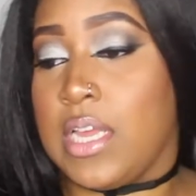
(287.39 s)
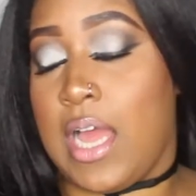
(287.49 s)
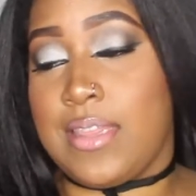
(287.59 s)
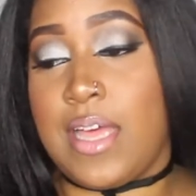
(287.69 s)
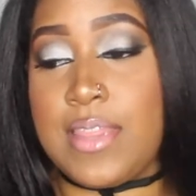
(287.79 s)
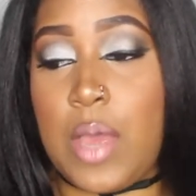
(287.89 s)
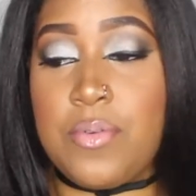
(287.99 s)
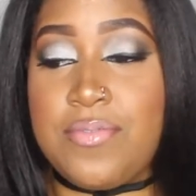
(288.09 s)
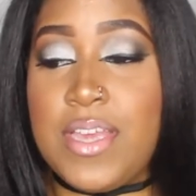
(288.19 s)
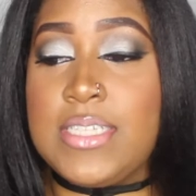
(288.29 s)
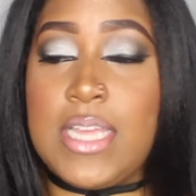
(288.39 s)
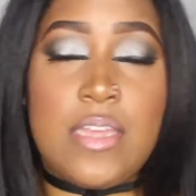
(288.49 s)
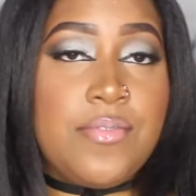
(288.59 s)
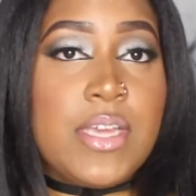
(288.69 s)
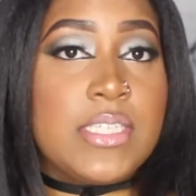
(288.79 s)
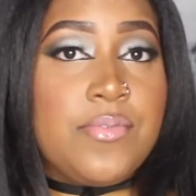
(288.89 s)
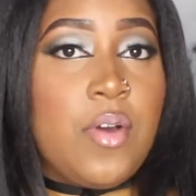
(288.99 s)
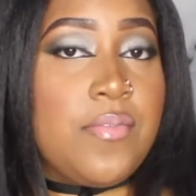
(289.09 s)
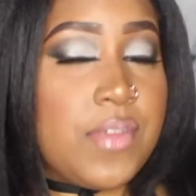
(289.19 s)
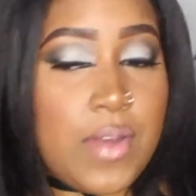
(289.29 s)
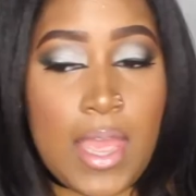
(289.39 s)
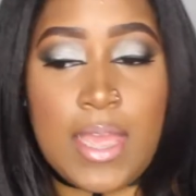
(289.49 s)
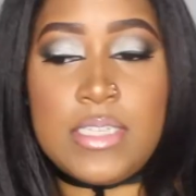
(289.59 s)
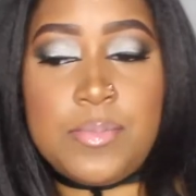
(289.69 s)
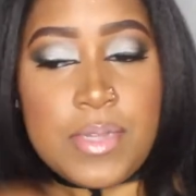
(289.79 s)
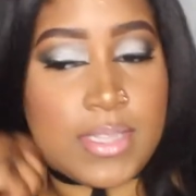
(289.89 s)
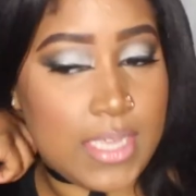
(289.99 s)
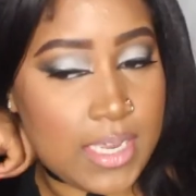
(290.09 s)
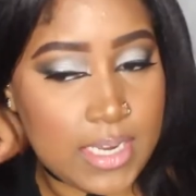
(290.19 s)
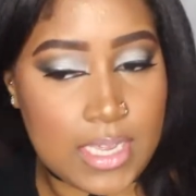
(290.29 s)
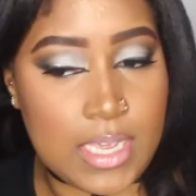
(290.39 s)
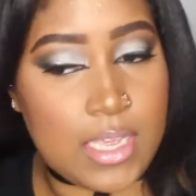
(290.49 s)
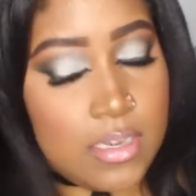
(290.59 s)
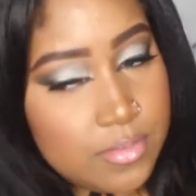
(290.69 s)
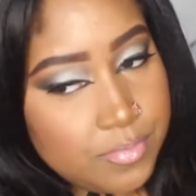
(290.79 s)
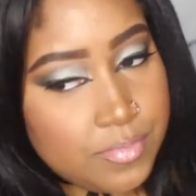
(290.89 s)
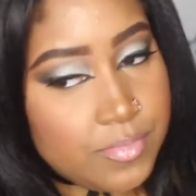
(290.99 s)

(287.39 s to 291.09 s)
I thought that would fix it. It fixed it for a few days, but then again,